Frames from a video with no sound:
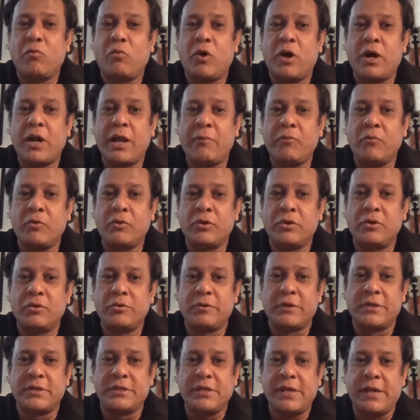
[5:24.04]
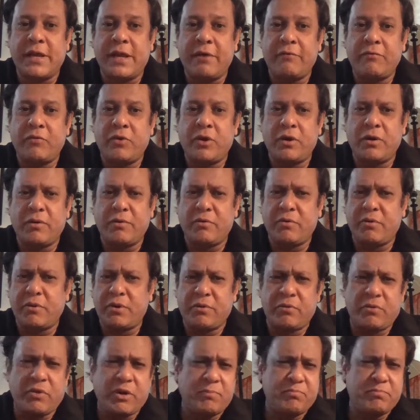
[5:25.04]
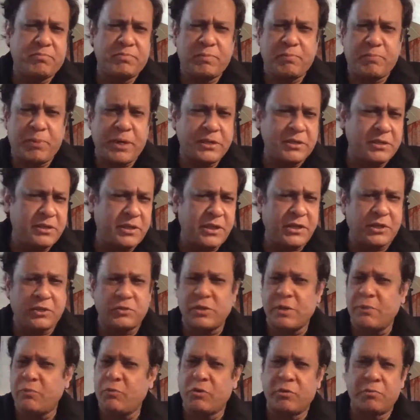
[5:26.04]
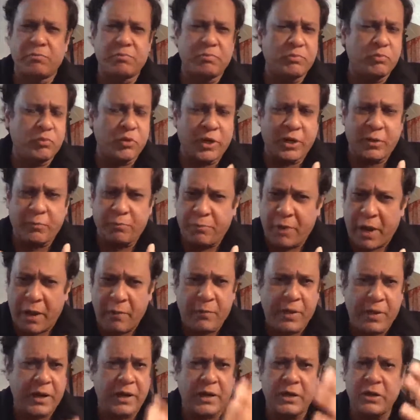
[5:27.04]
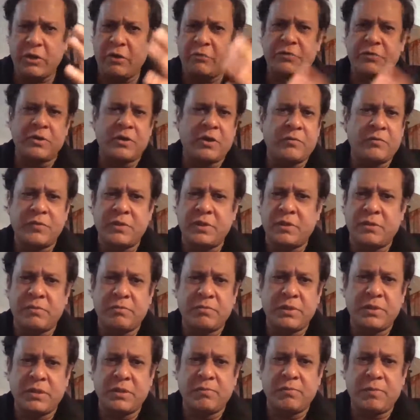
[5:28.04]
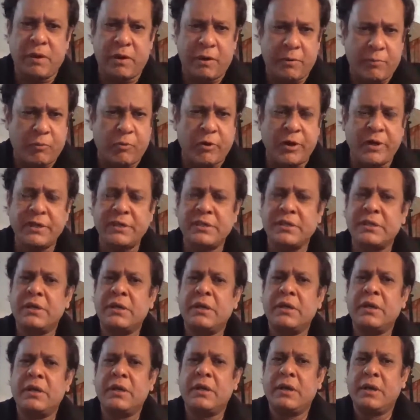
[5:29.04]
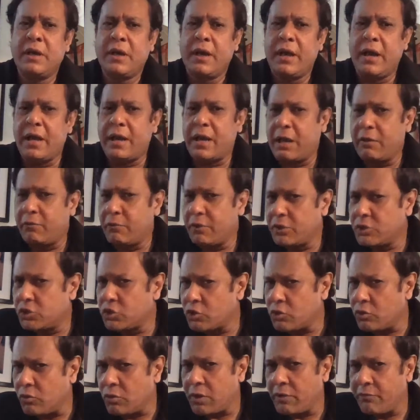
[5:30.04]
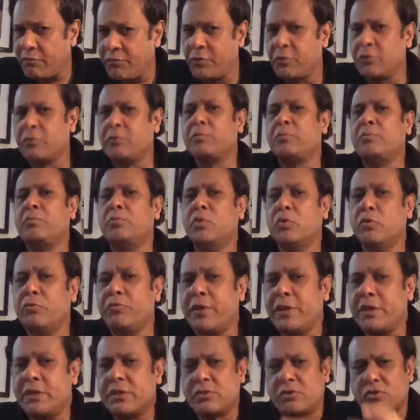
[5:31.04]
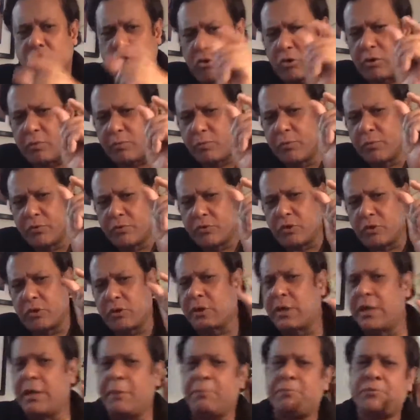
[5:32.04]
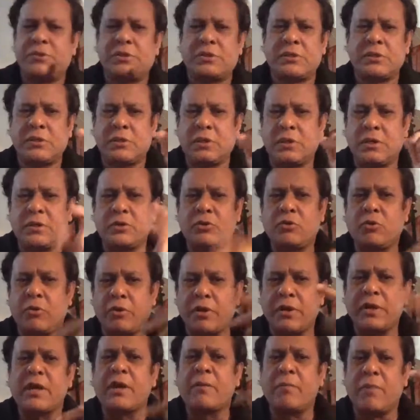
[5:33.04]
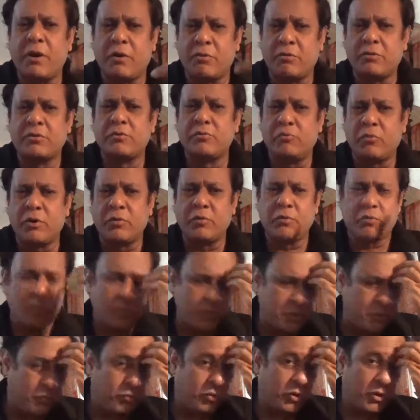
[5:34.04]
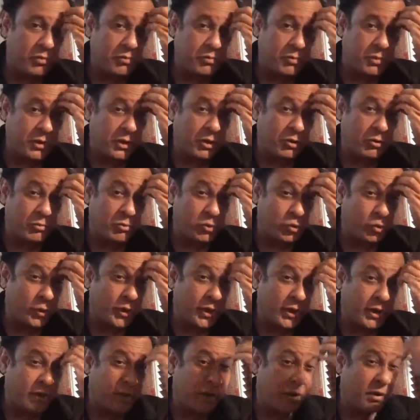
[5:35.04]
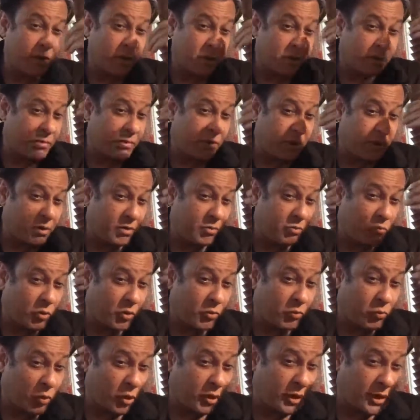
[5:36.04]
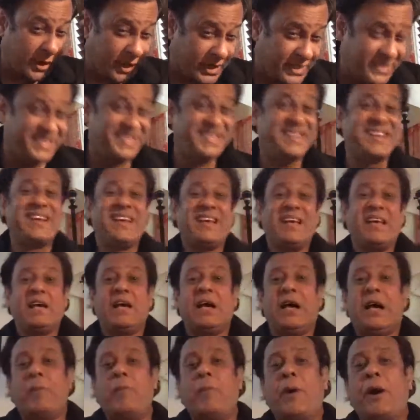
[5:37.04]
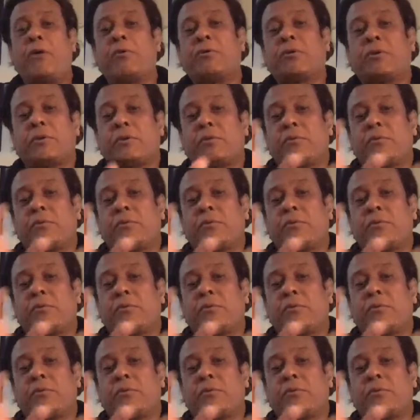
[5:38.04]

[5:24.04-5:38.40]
I'm going to do is that I've got a presentation, so I'm going to work primarily off the PowerPoint, and I will show a few movies, short clips, talking about what it is about